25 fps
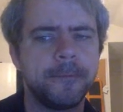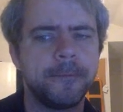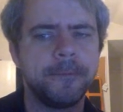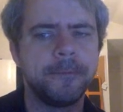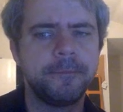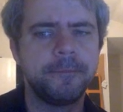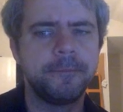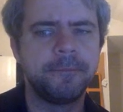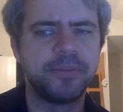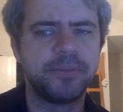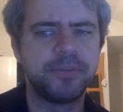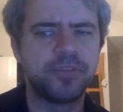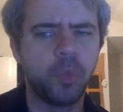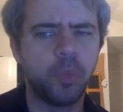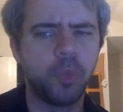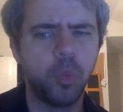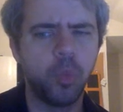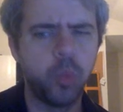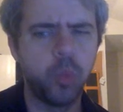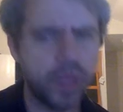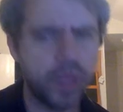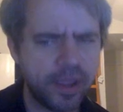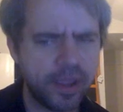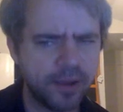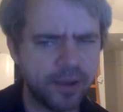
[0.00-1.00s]
But the
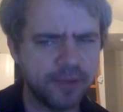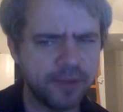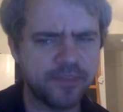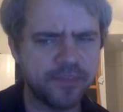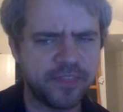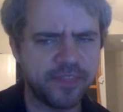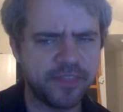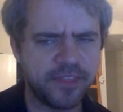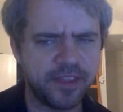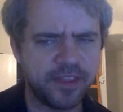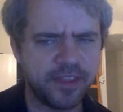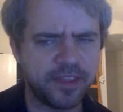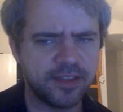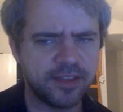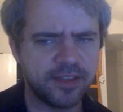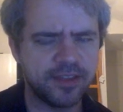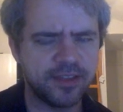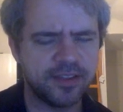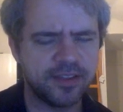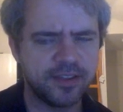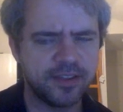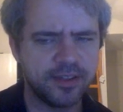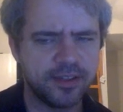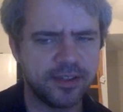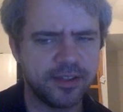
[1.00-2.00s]
weird
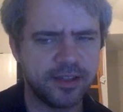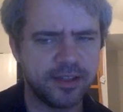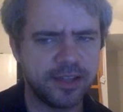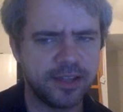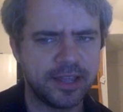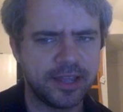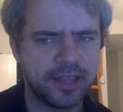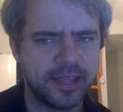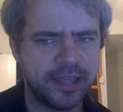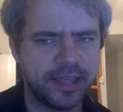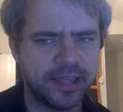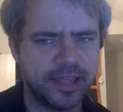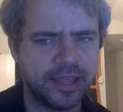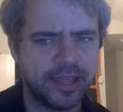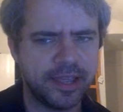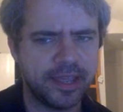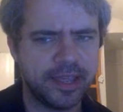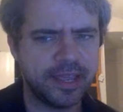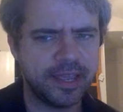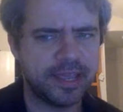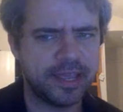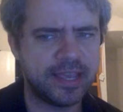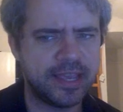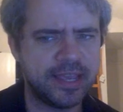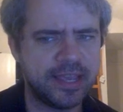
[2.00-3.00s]
thing
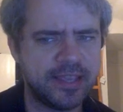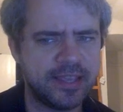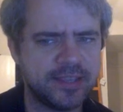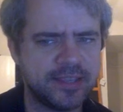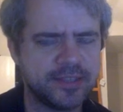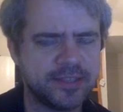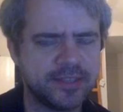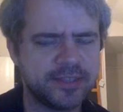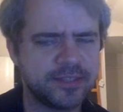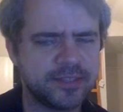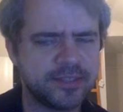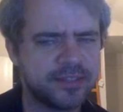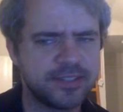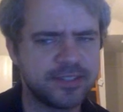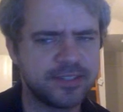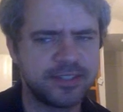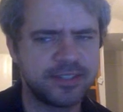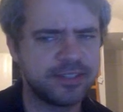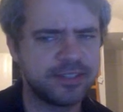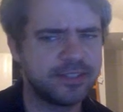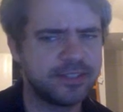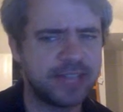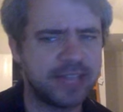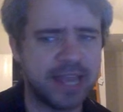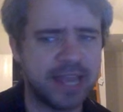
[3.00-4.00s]
is
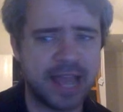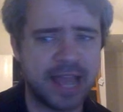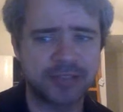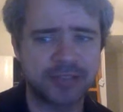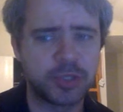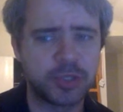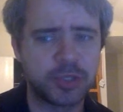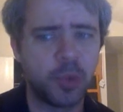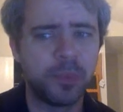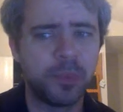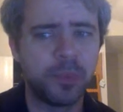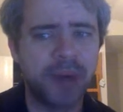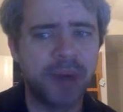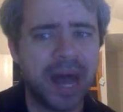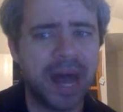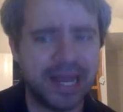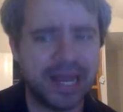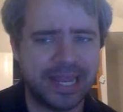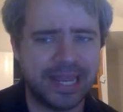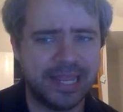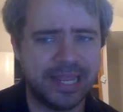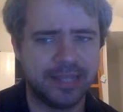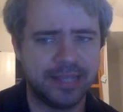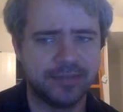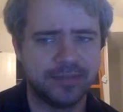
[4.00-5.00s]
it has no
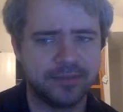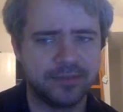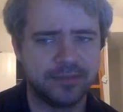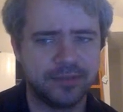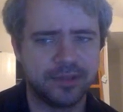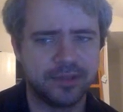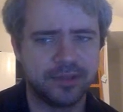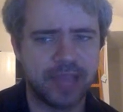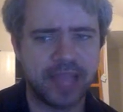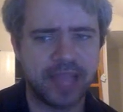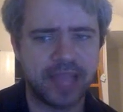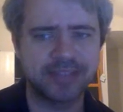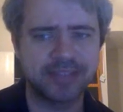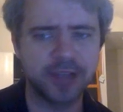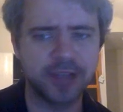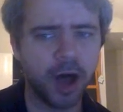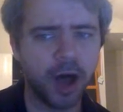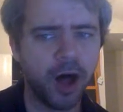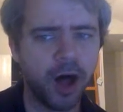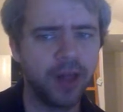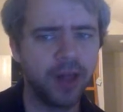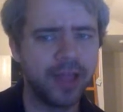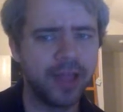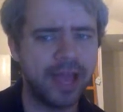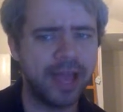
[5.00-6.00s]
body. Okay, it's
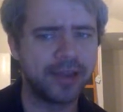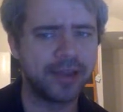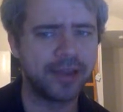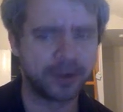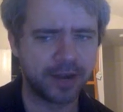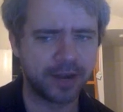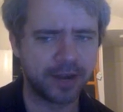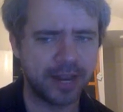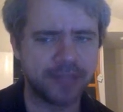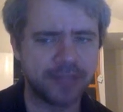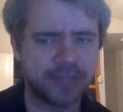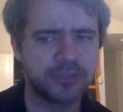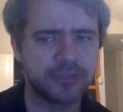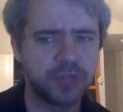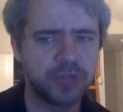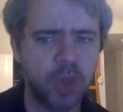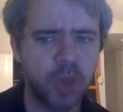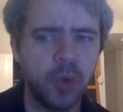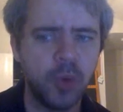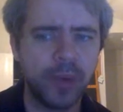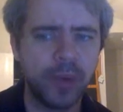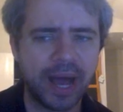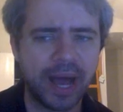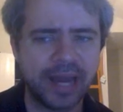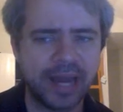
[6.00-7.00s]
all header. It has
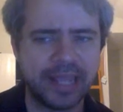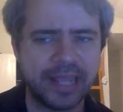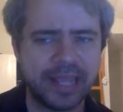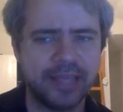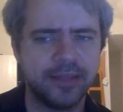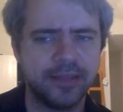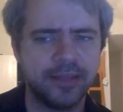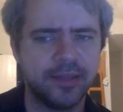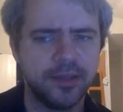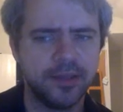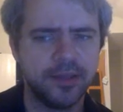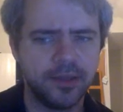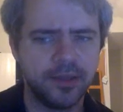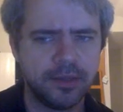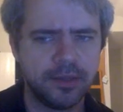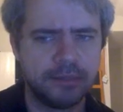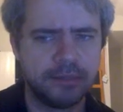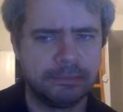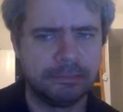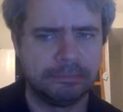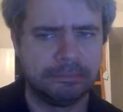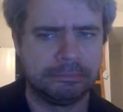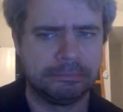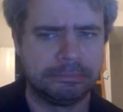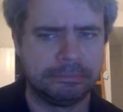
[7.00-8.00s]
no body.
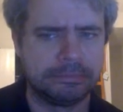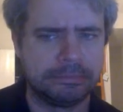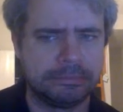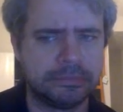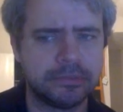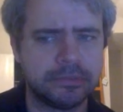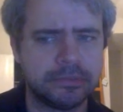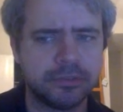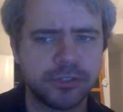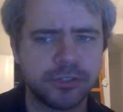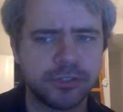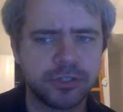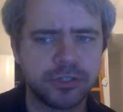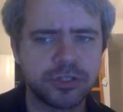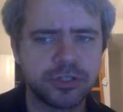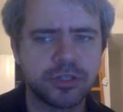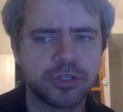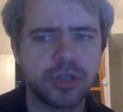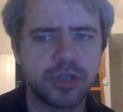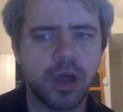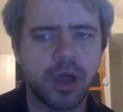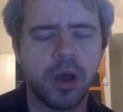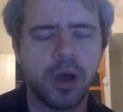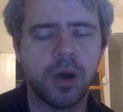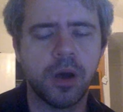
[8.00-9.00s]

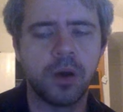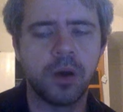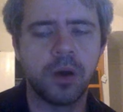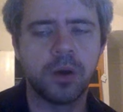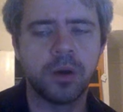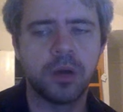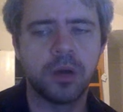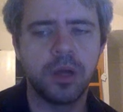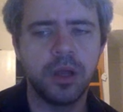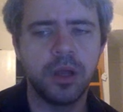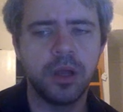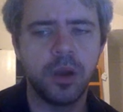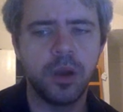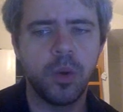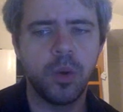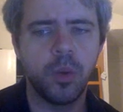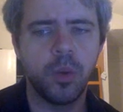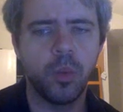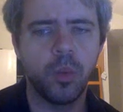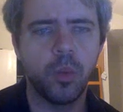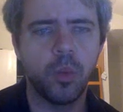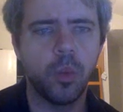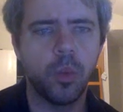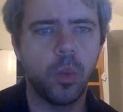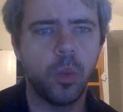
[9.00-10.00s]
So
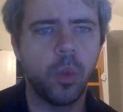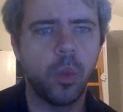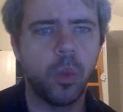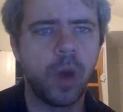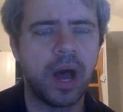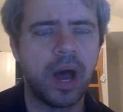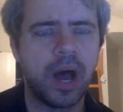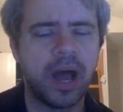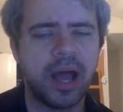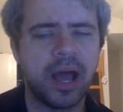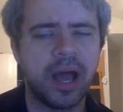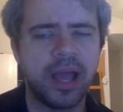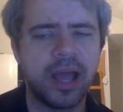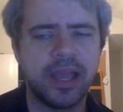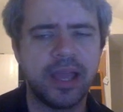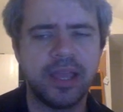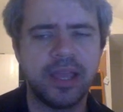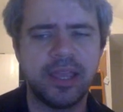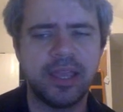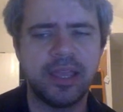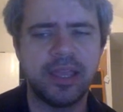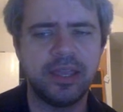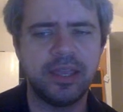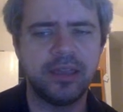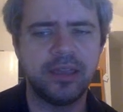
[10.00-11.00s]

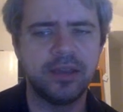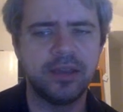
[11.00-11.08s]
why?